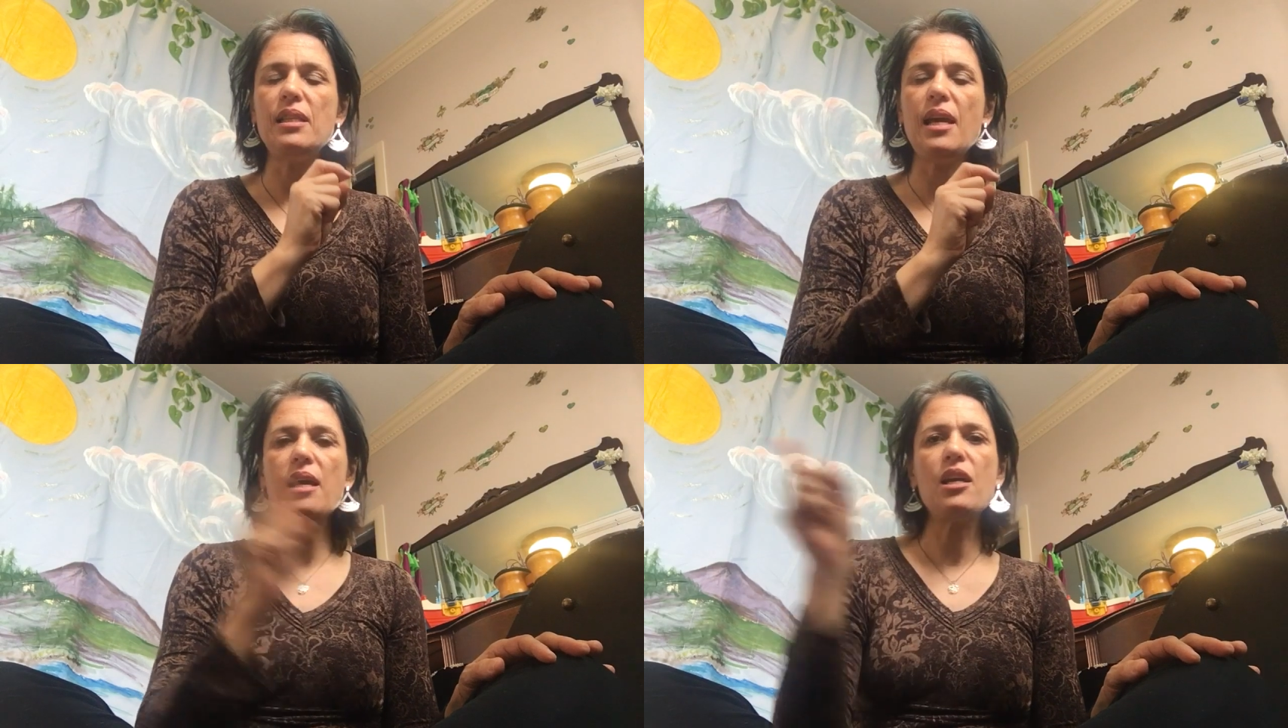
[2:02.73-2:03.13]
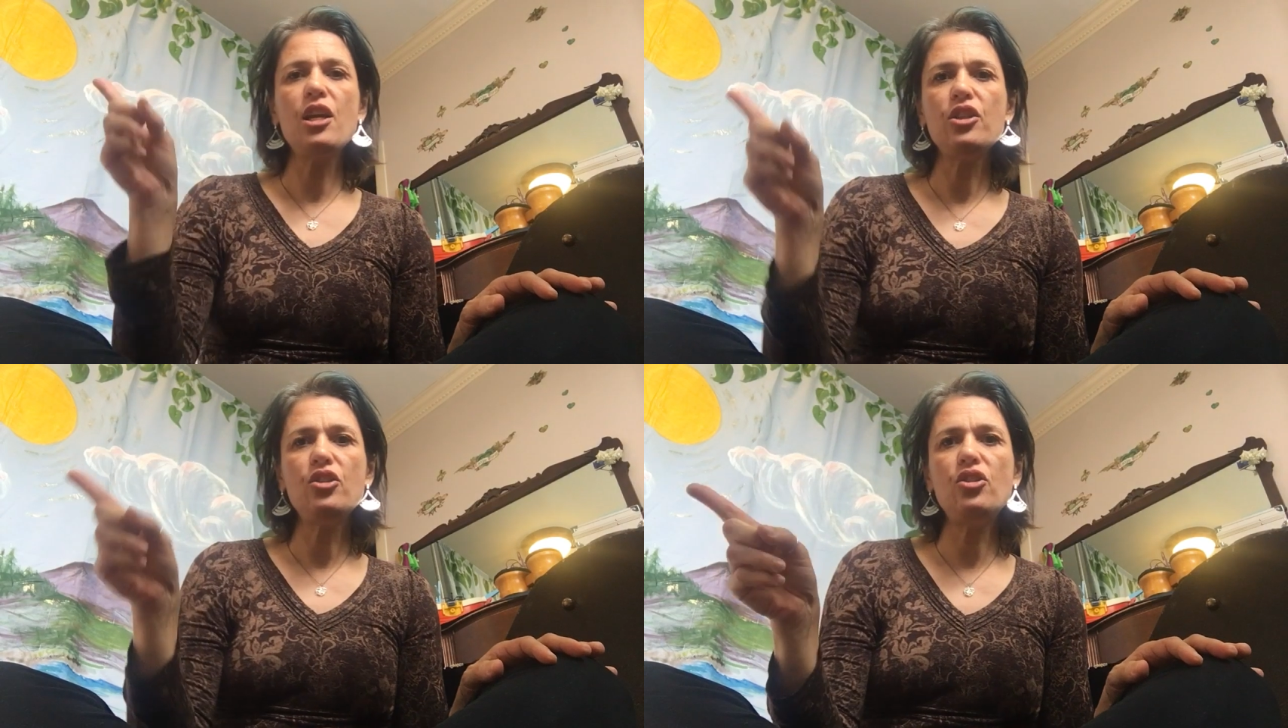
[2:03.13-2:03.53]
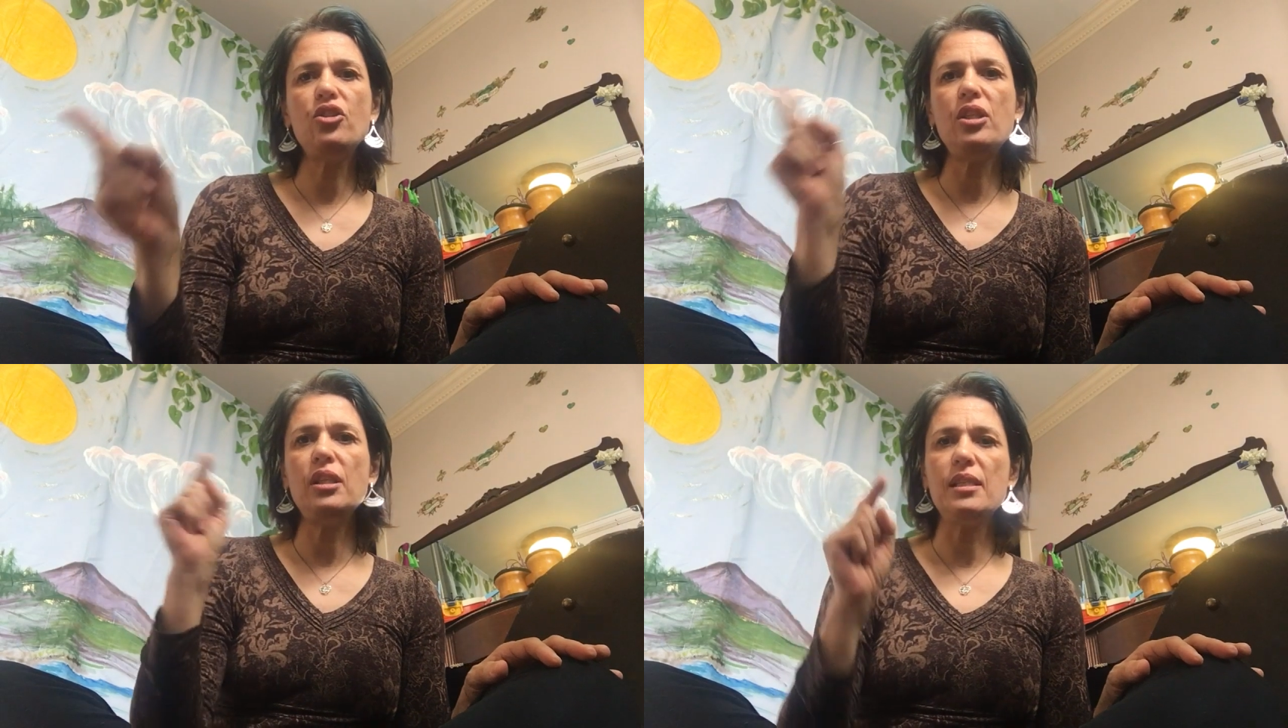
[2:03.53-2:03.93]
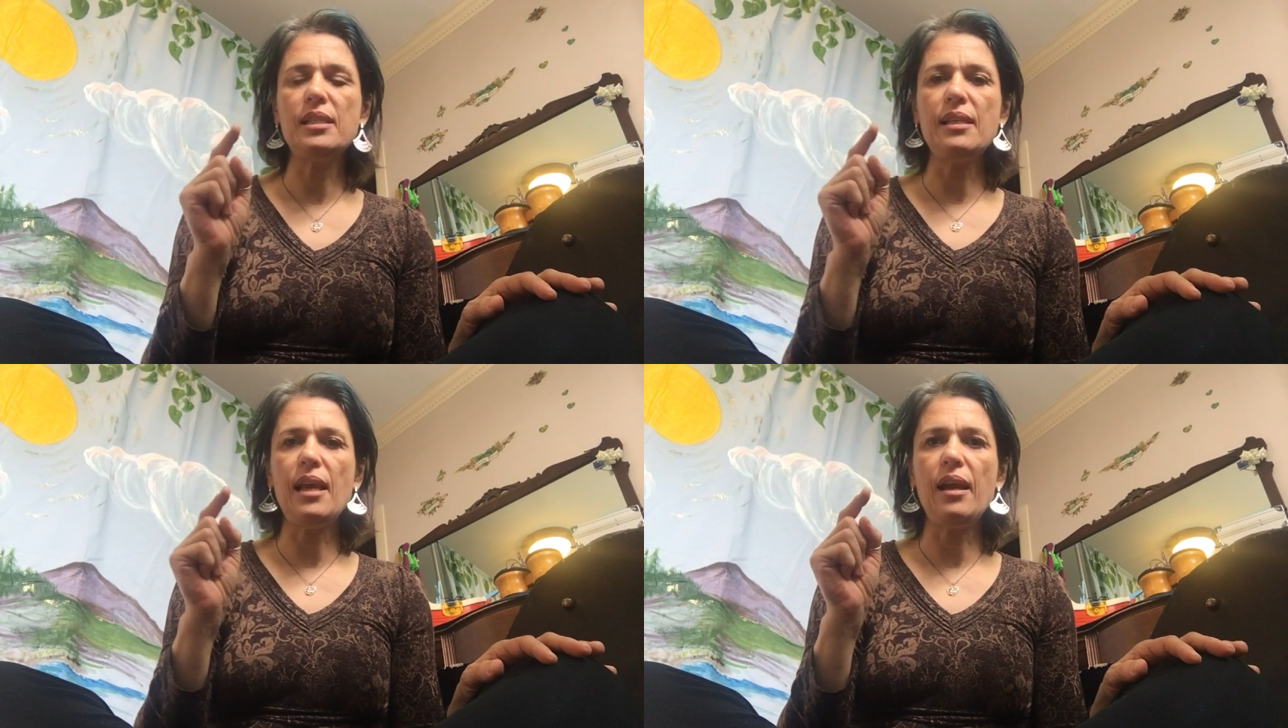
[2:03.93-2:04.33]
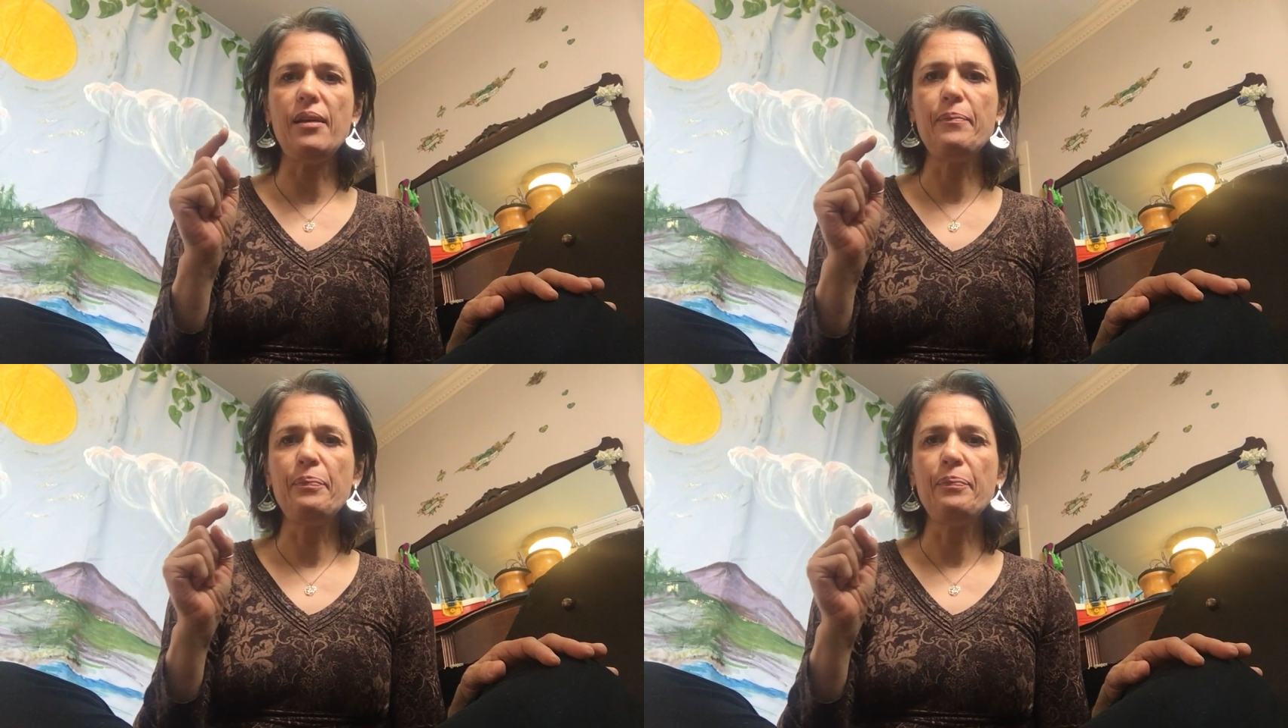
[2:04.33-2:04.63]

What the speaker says: there. She is there.